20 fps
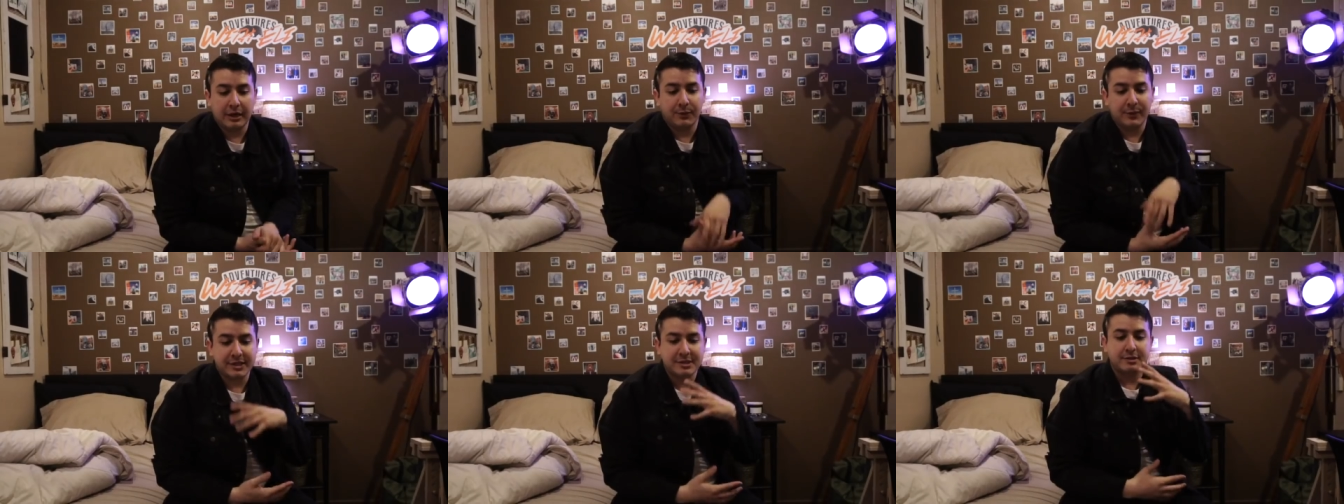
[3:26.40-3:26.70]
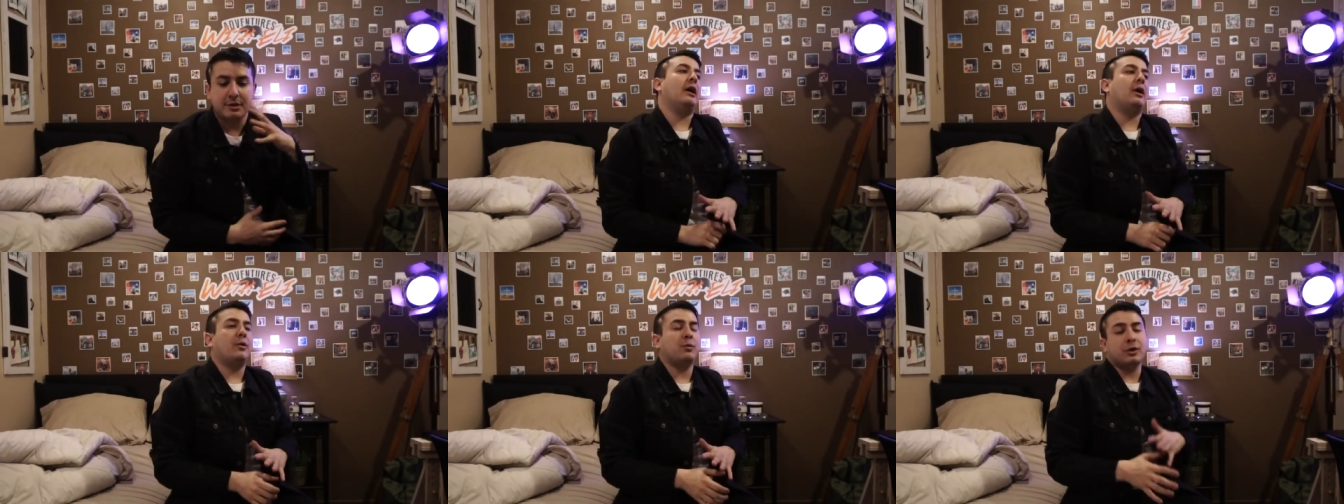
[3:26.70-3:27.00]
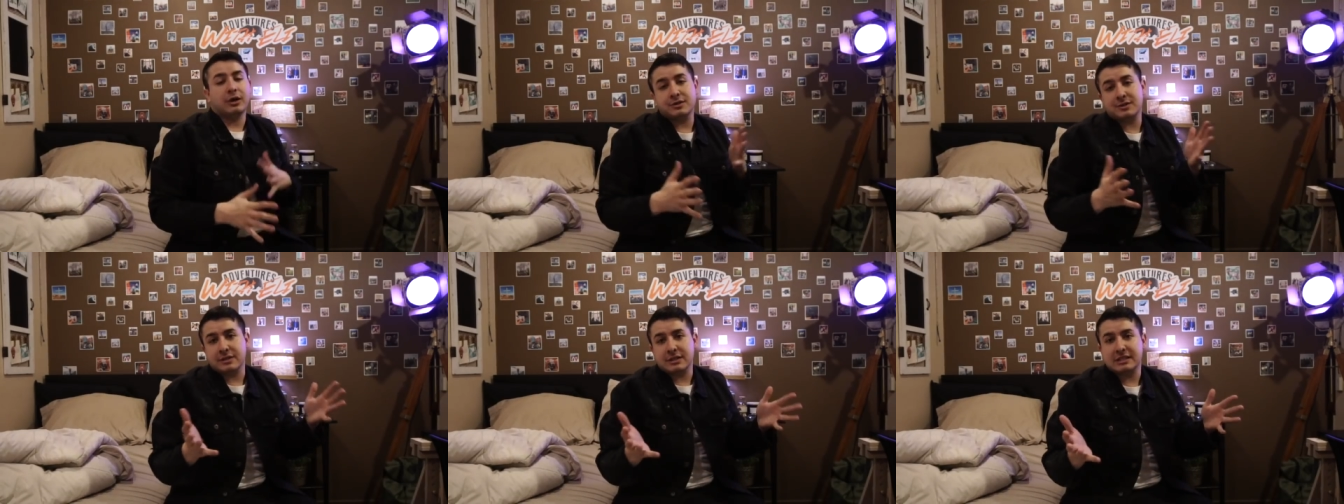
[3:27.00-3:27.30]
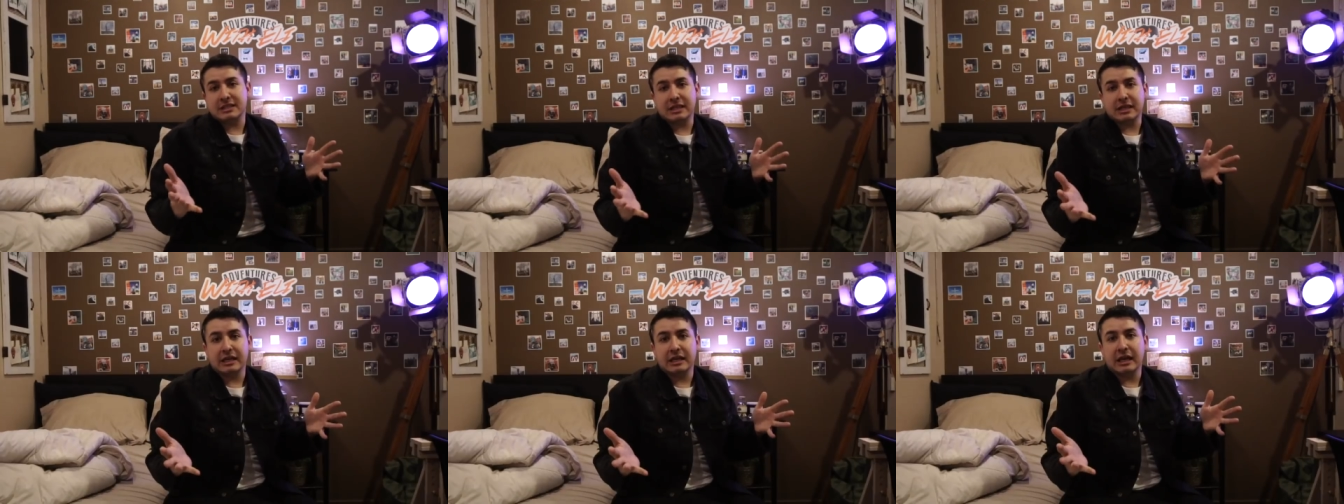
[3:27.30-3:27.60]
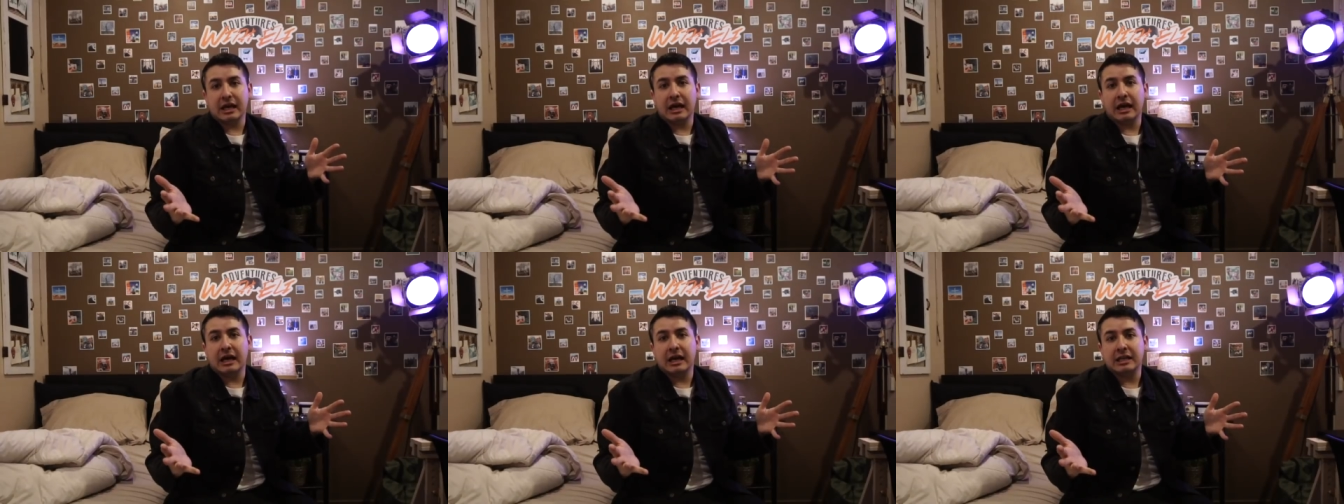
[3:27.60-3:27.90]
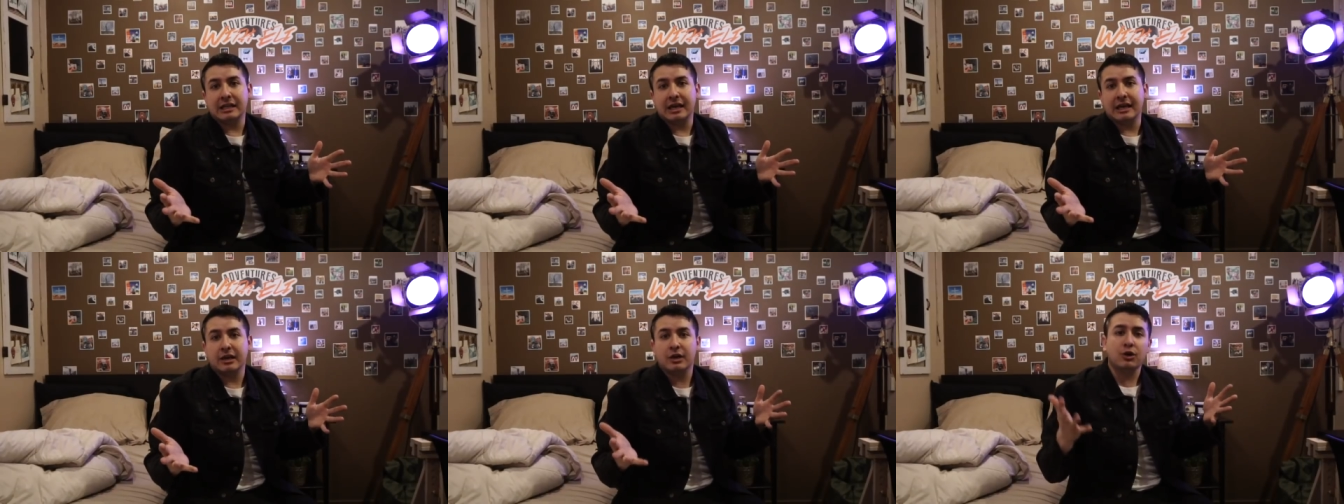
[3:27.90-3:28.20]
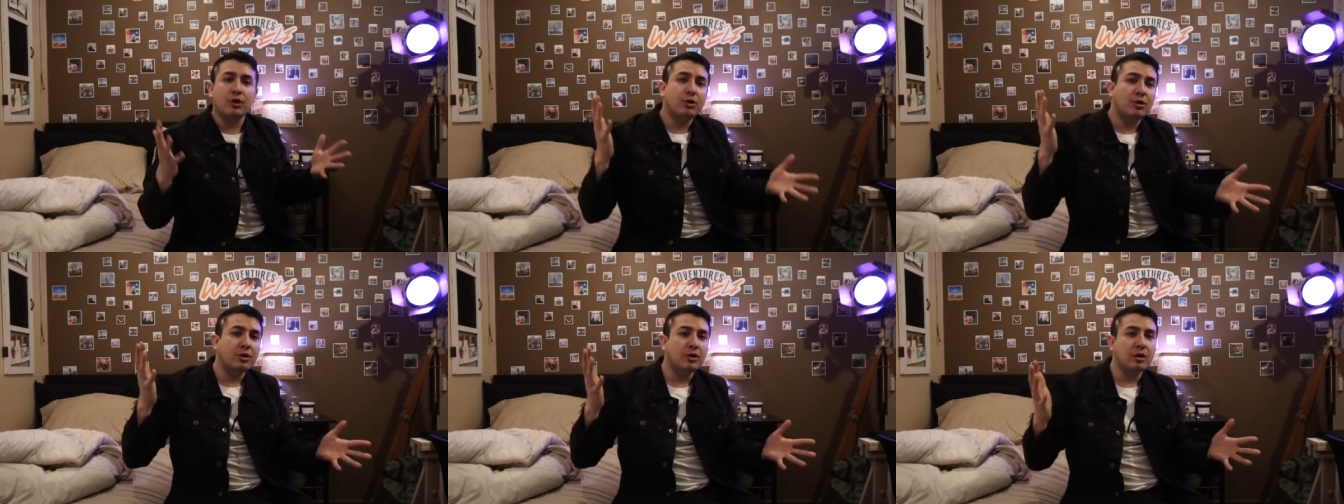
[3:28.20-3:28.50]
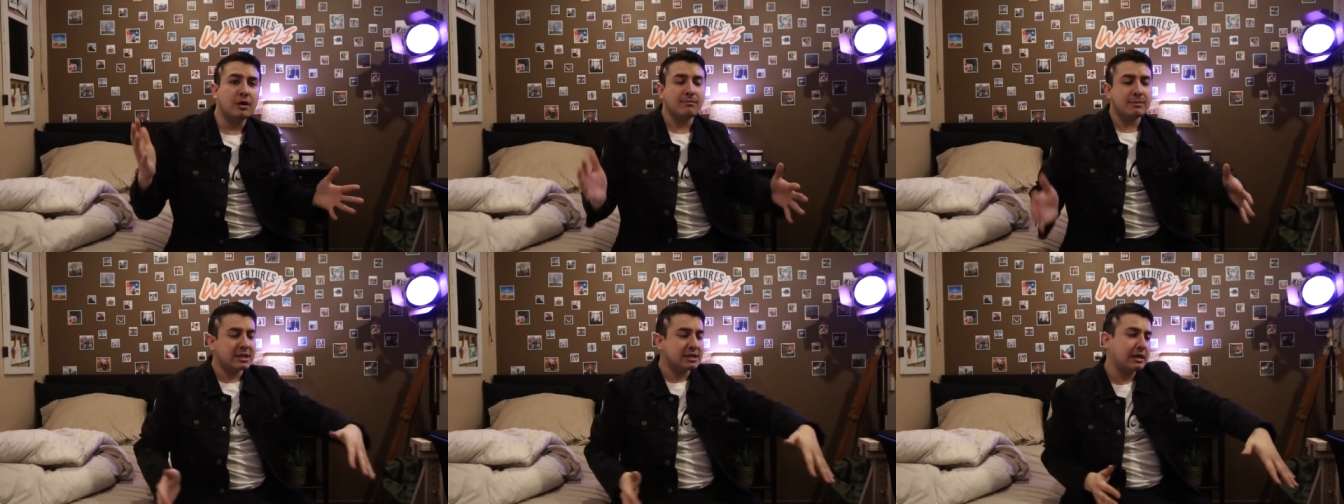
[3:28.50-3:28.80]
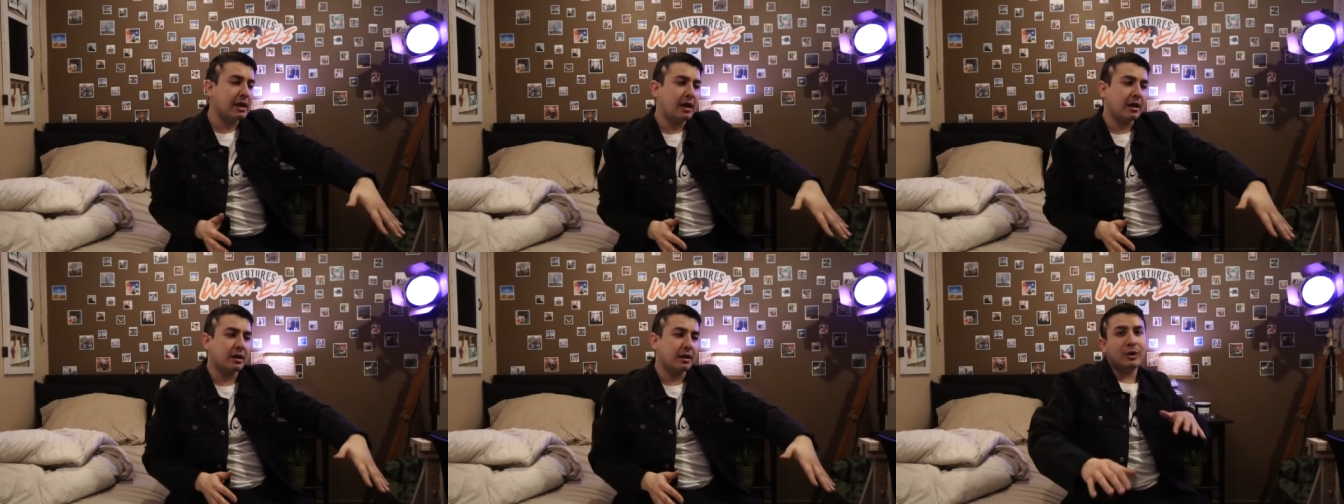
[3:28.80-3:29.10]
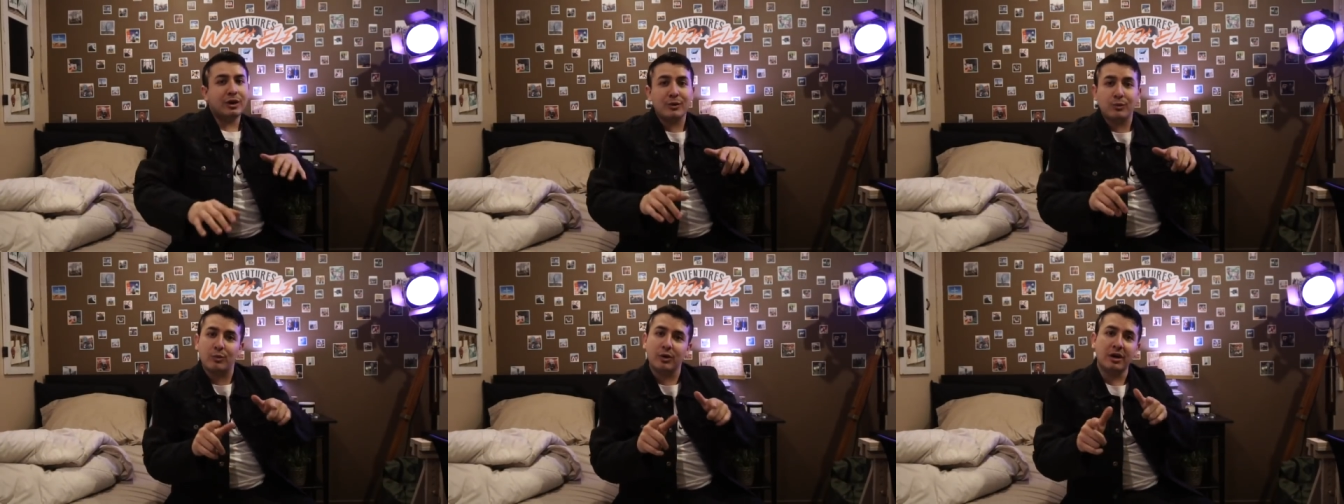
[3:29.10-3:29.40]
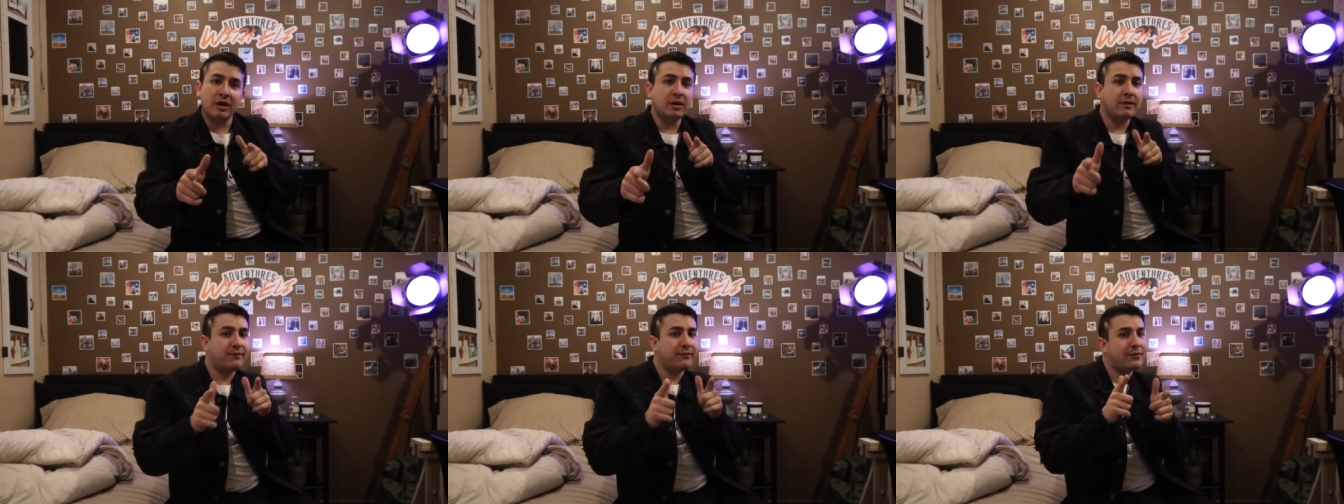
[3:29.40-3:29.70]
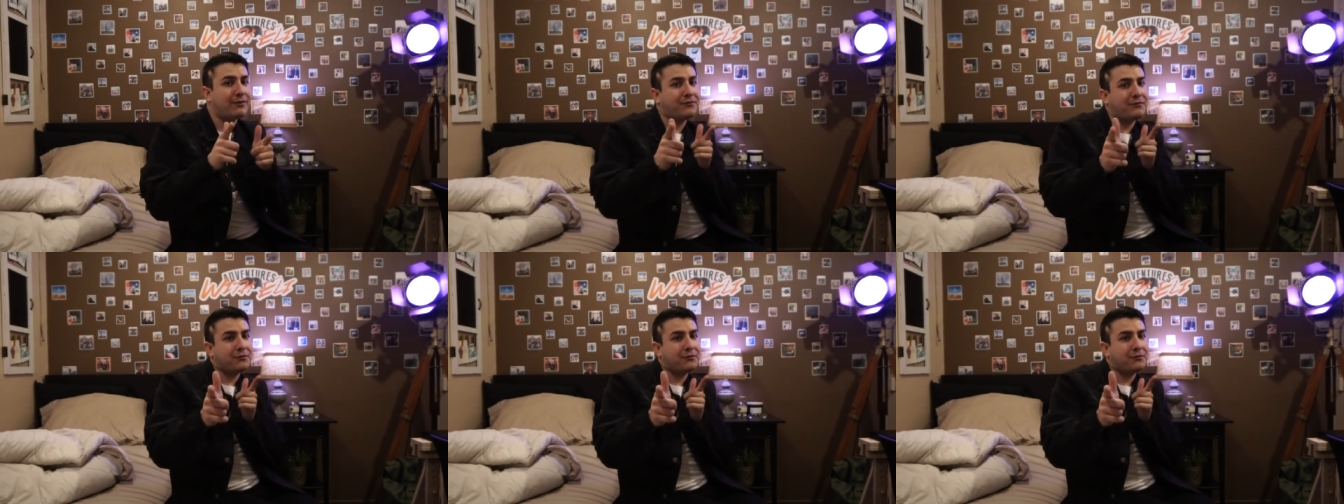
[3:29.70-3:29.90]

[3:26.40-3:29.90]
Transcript: Anyways, uh, we're also singing uh, like, Hakuna Matata, what a wonderful